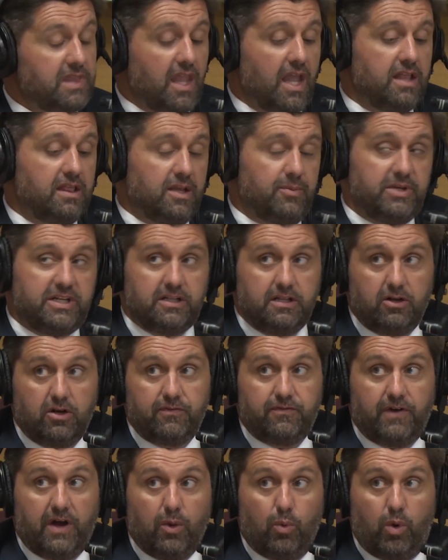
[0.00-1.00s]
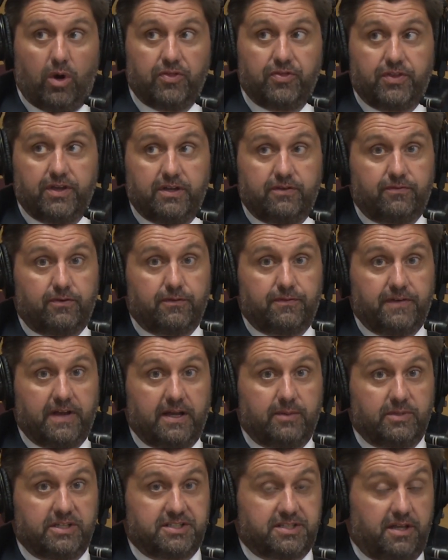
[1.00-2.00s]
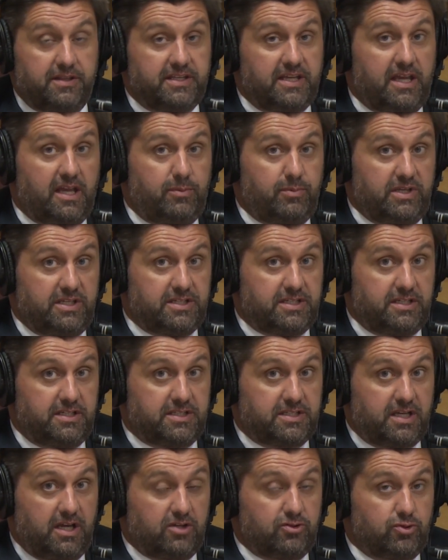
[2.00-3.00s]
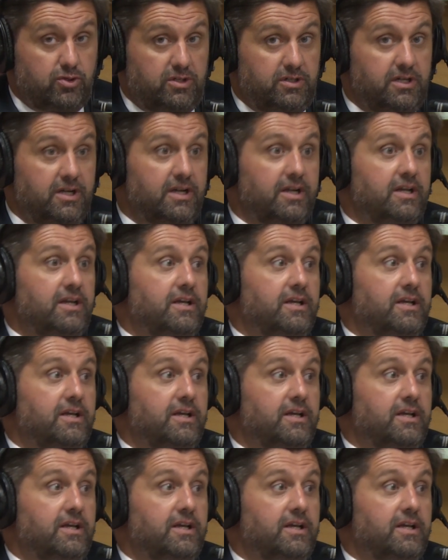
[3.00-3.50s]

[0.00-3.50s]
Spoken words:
And let me clarify one thing for families on the ABC schedule.